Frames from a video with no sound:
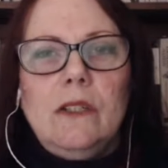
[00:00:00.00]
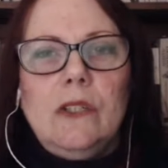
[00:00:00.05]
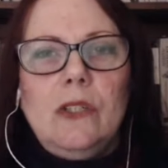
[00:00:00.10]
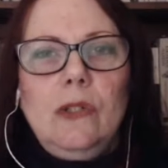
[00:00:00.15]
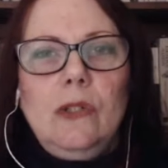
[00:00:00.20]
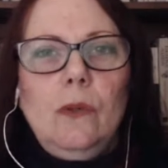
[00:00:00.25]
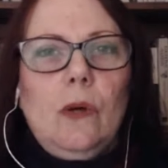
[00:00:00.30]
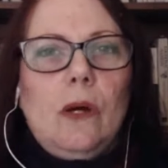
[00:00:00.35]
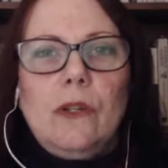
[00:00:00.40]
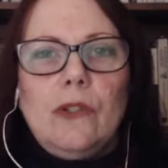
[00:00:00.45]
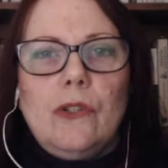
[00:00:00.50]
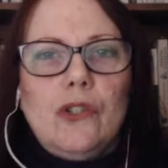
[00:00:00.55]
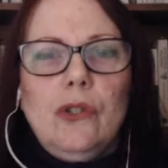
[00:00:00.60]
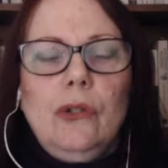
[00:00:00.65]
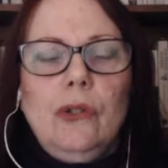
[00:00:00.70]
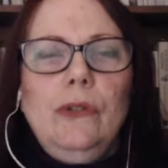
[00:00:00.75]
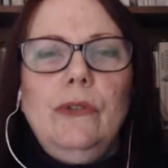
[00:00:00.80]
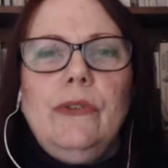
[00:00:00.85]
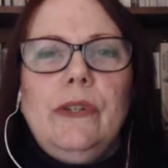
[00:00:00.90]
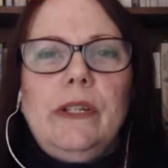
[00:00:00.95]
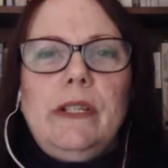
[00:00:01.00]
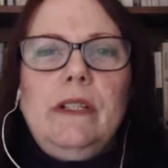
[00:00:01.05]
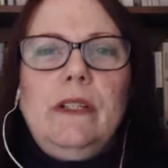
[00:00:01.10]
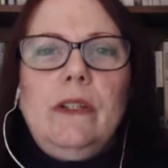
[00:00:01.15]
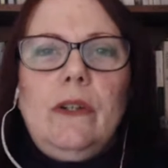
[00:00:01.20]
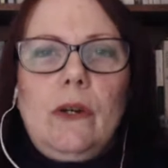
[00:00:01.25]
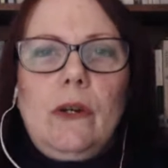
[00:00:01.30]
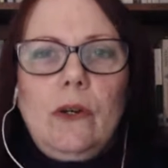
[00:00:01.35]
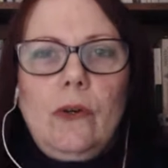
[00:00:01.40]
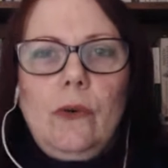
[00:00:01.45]
to our
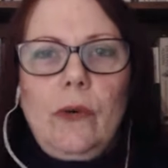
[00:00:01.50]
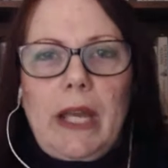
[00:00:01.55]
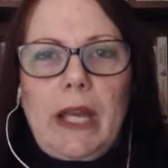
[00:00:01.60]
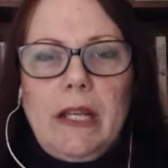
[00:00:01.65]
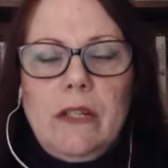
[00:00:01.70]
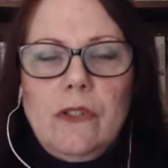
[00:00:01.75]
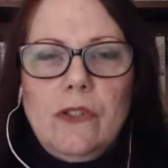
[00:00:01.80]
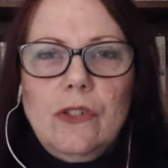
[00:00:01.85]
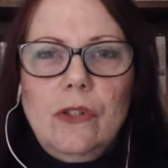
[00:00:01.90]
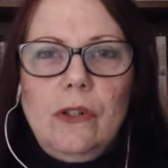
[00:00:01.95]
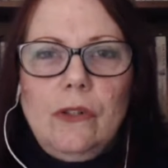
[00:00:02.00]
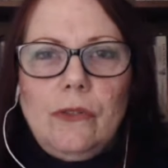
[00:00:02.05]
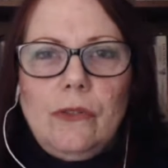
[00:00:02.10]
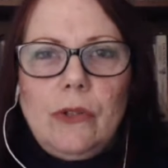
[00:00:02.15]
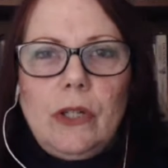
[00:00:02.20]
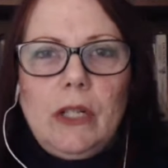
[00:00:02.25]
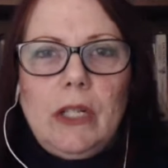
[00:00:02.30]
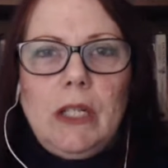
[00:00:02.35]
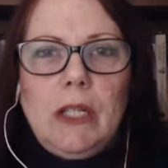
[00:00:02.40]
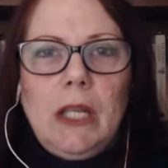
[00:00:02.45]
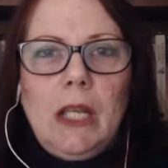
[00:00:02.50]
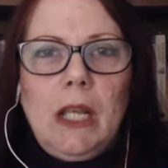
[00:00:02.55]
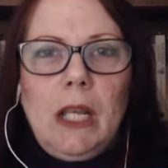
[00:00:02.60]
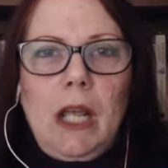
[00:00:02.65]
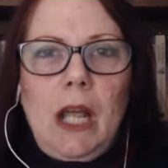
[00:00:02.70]
children or grandchildren,